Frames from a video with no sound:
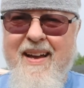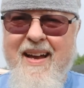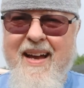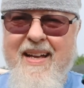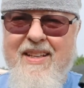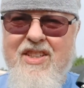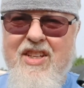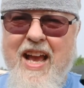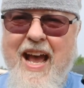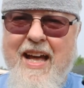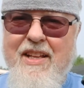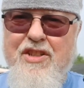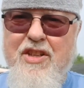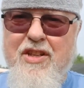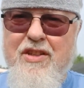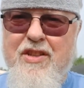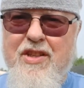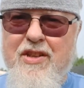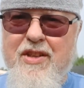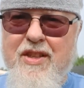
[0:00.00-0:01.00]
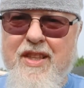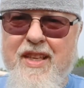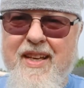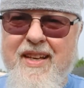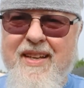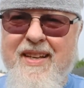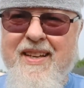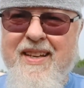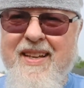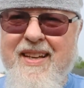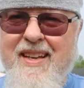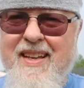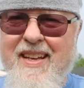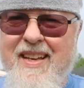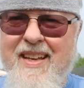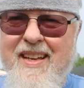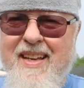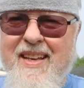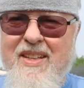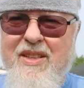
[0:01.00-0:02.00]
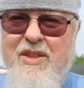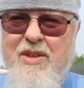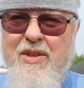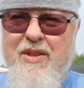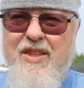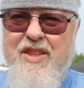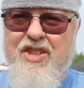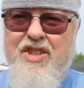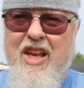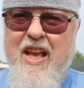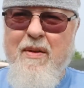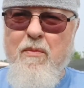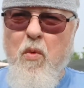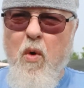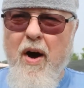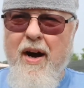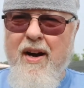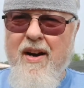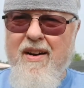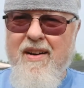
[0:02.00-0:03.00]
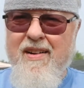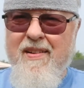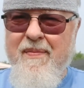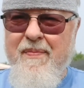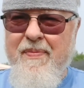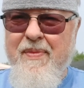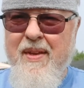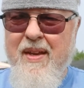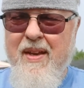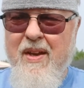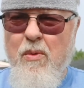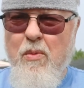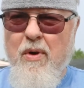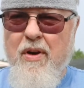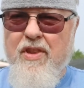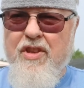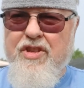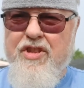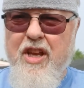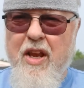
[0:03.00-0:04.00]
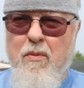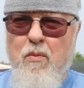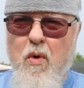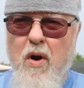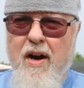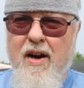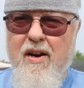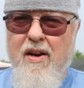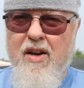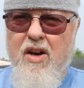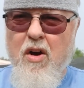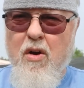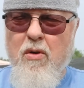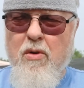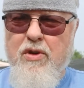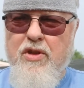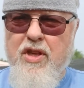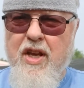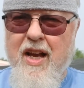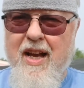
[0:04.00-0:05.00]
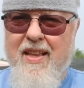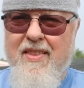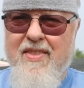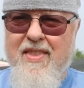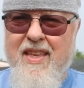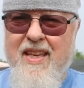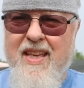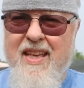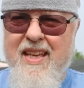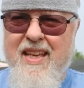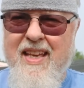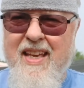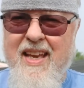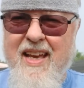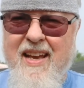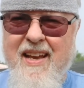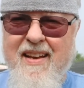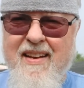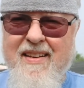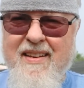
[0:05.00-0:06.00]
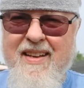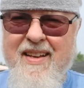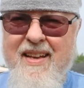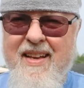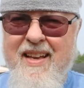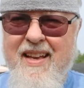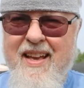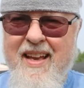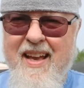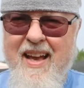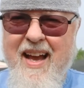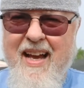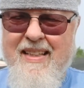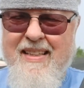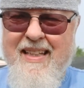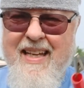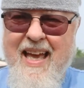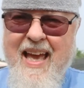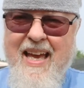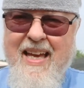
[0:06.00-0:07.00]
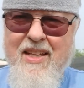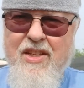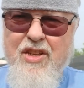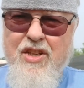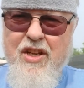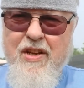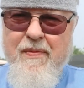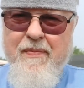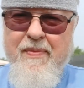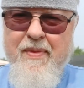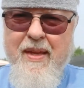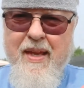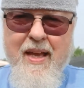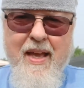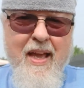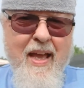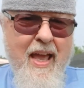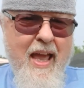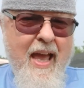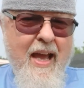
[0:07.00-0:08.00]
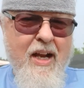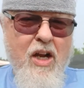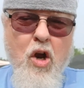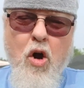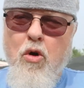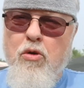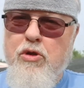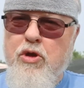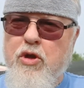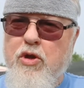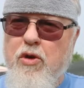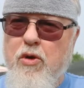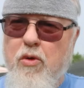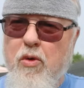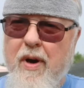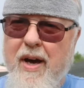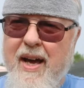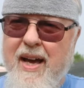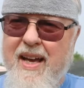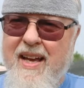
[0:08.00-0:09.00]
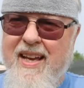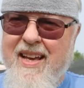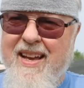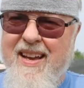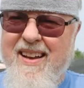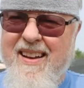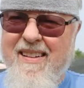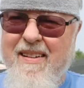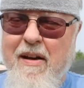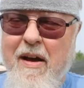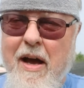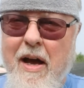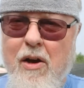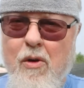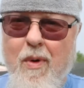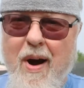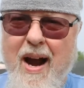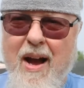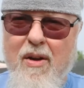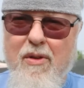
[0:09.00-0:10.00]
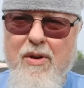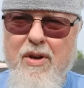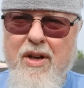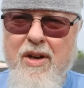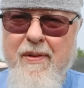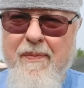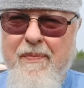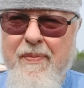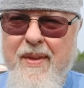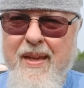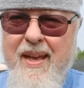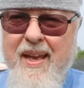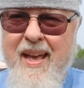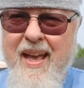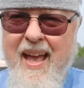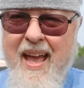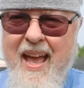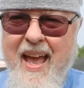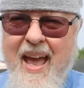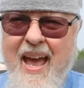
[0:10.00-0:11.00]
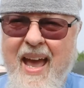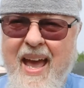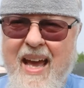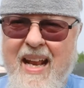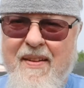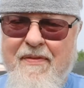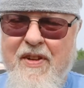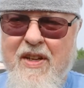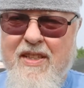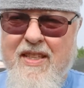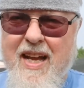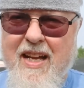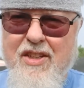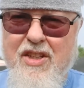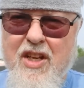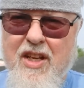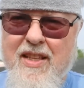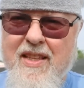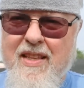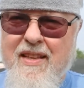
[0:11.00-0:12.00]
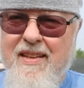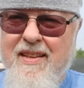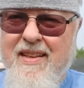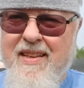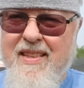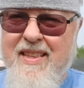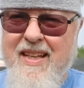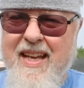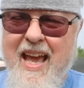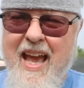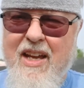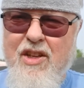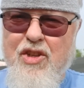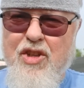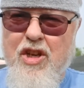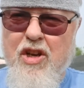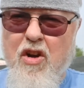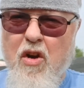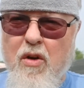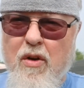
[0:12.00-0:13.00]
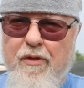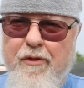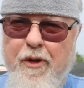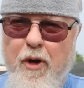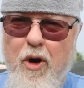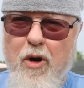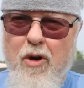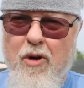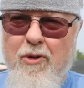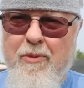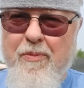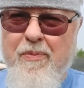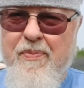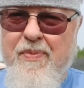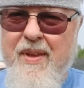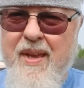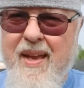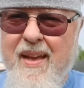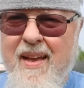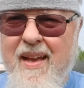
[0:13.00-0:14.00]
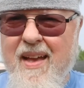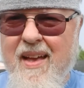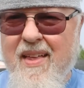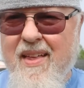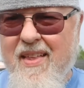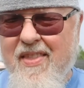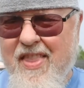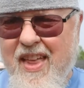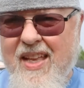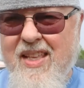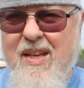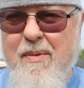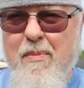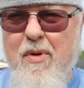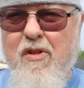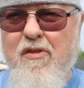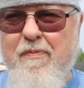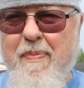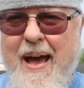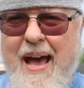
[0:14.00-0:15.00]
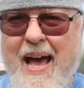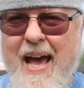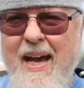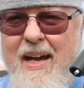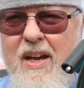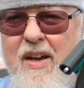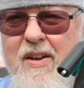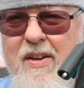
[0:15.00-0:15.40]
attach it to the send wire, where the send wire goes on the gauge, and go to a ground. And if you touch it, the gauge should go to full. Then you move back